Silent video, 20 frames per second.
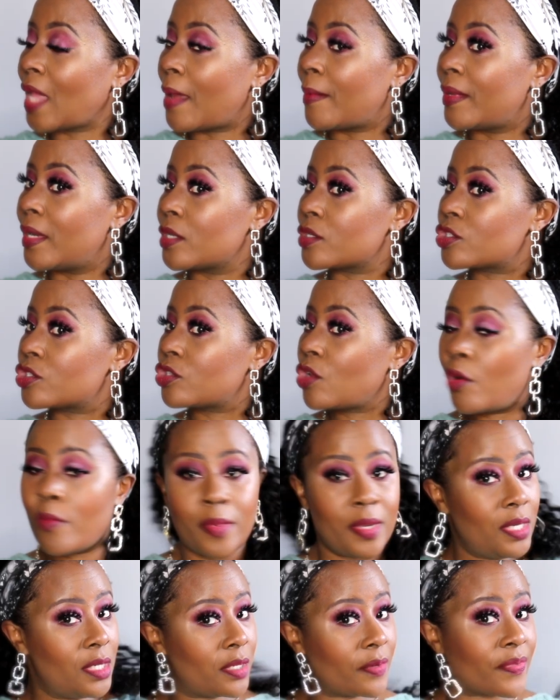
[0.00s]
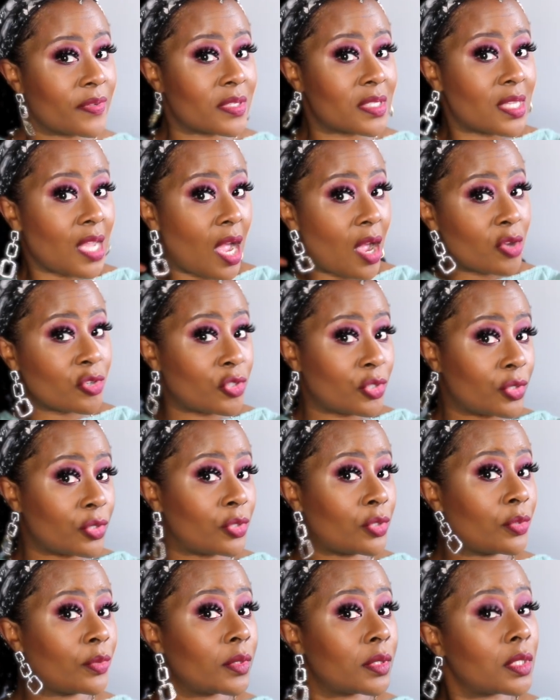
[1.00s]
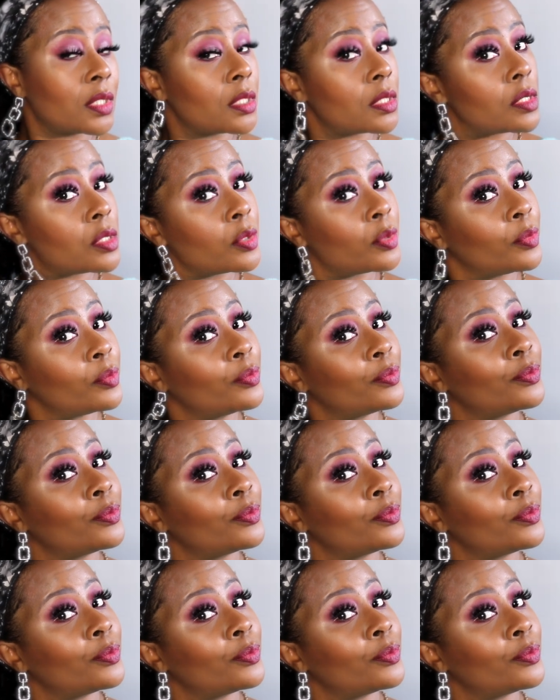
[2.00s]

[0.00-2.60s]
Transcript: I mean, there's so many different styles you can do with this.